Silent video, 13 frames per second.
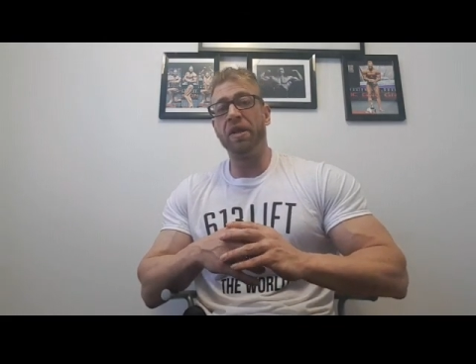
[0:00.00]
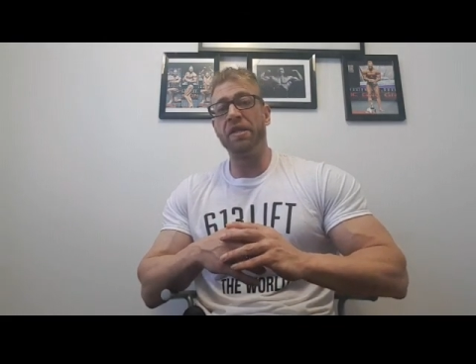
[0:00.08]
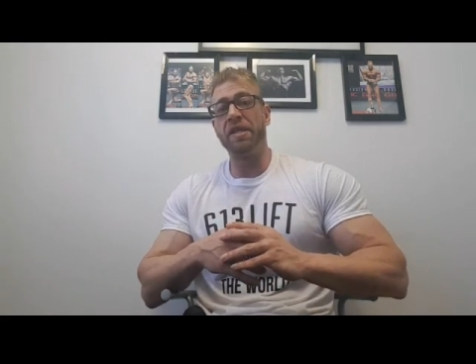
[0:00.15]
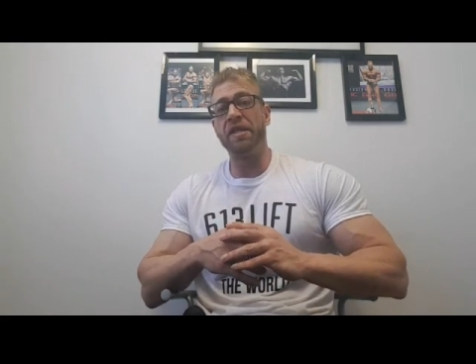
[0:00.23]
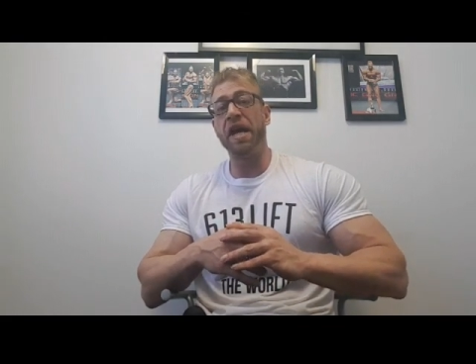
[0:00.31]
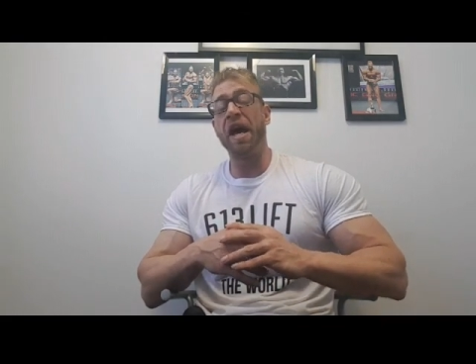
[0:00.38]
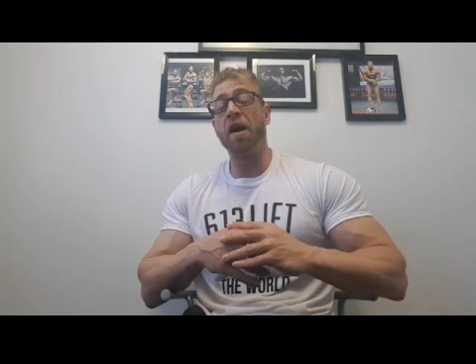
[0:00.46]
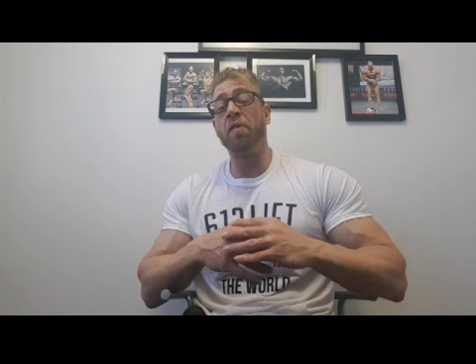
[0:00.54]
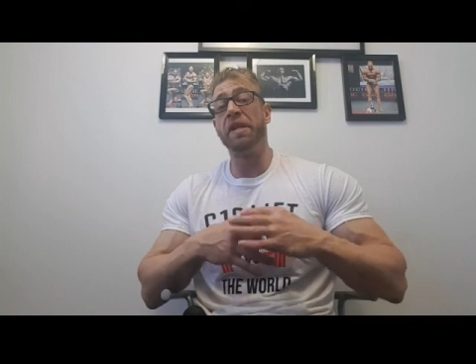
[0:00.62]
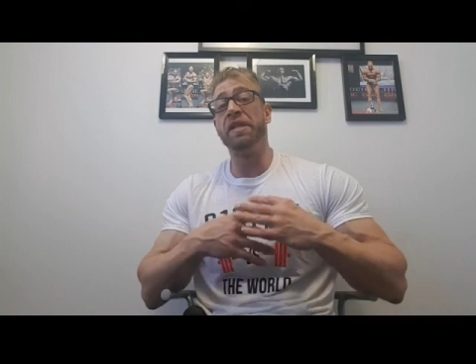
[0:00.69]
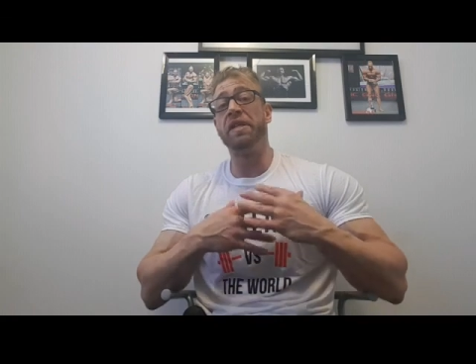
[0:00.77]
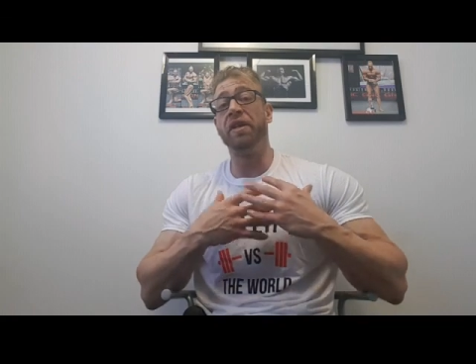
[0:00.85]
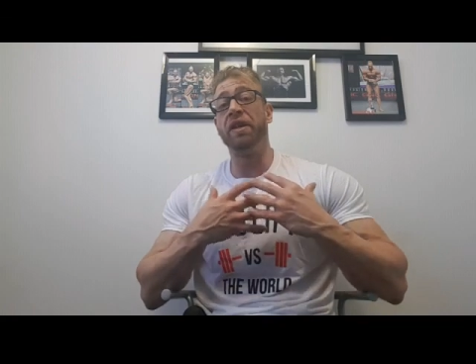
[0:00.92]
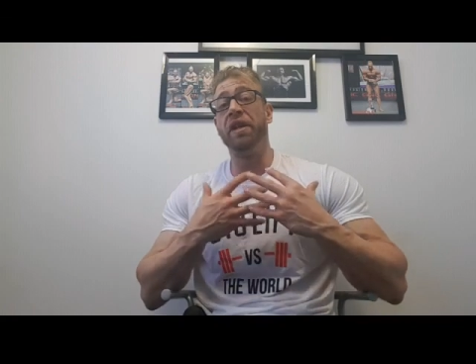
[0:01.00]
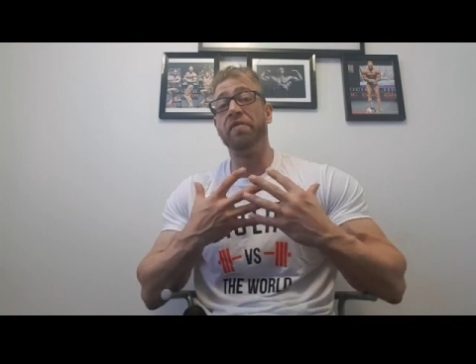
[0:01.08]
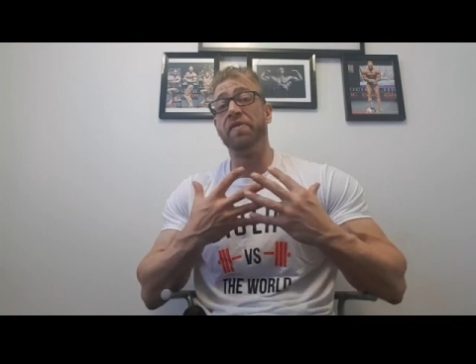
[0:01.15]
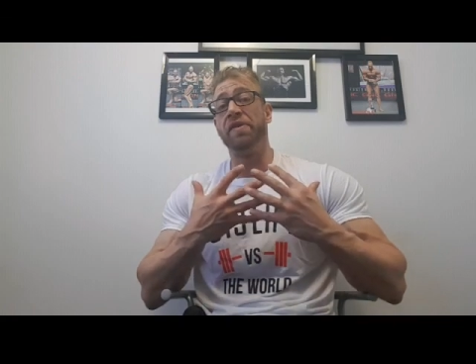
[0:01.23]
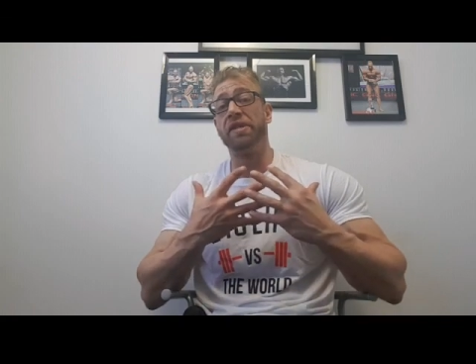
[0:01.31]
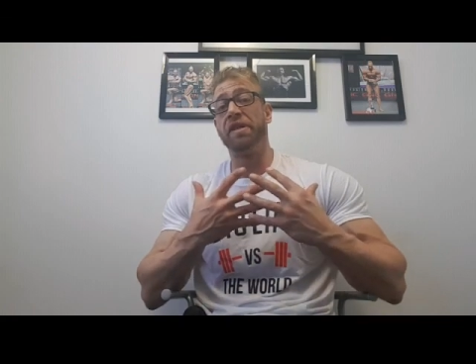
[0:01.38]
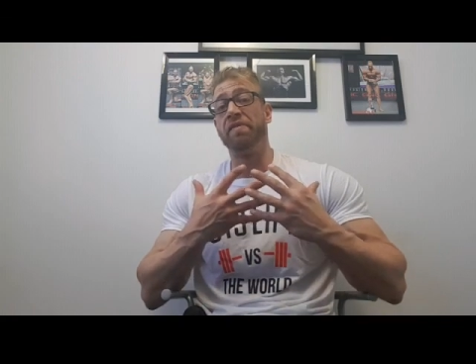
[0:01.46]
Listen to how he
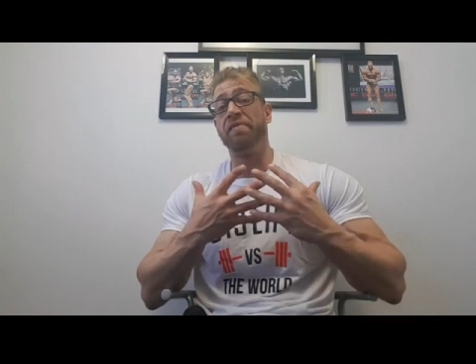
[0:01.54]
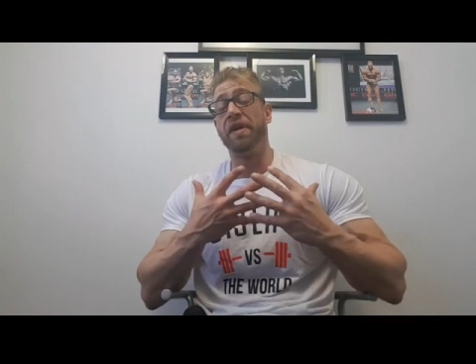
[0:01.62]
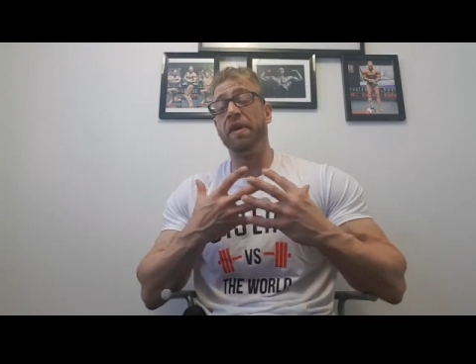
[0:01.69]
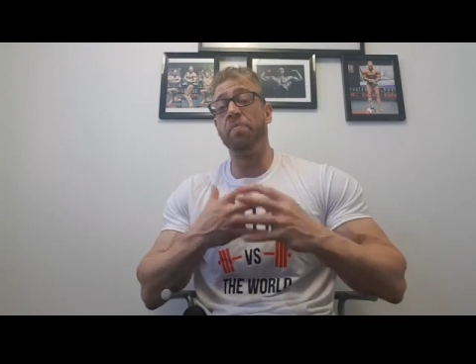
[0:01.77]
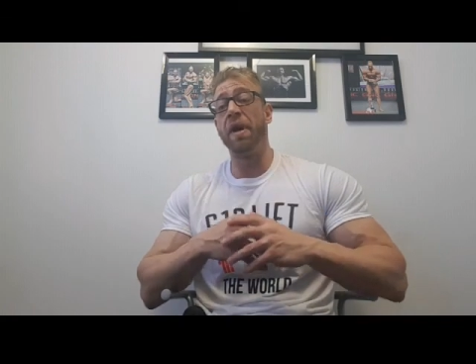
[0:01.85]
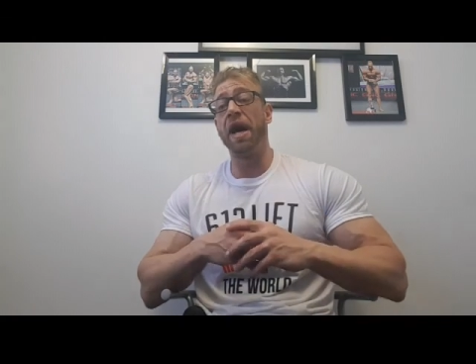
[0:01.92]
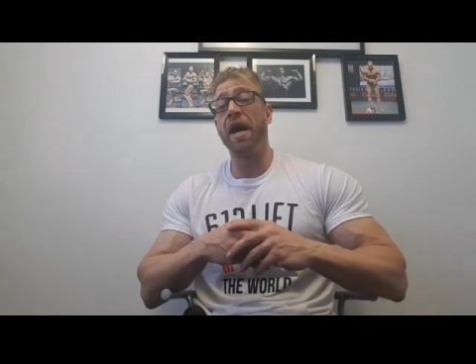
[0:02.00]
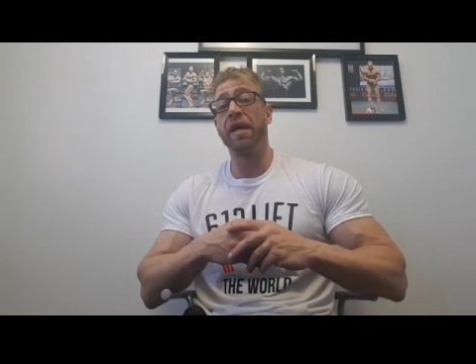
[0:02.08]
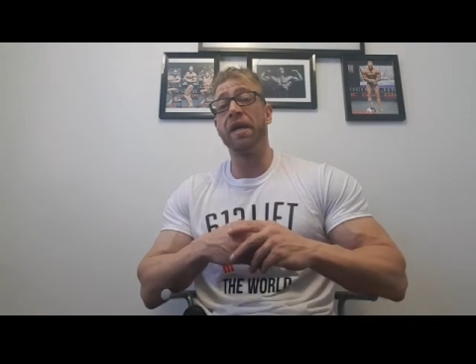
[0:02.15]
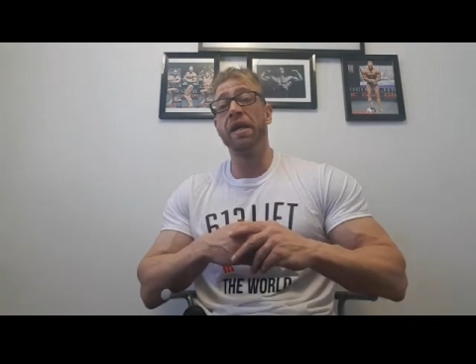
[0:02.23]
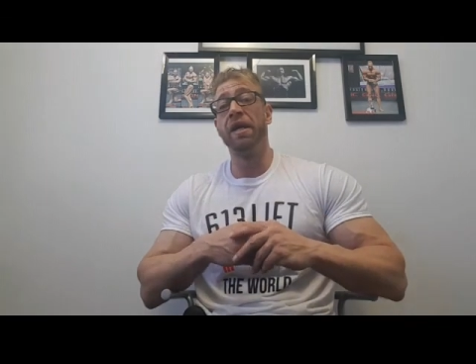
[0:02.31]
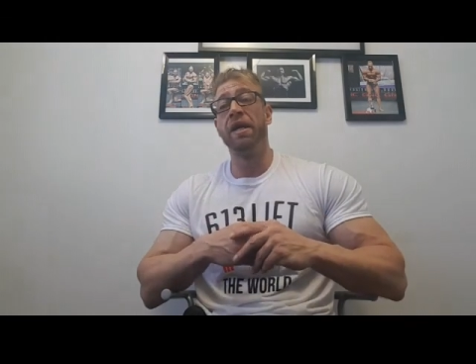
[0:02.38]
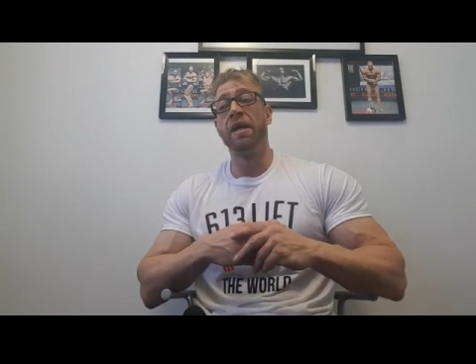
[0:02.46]
delivers the feedback.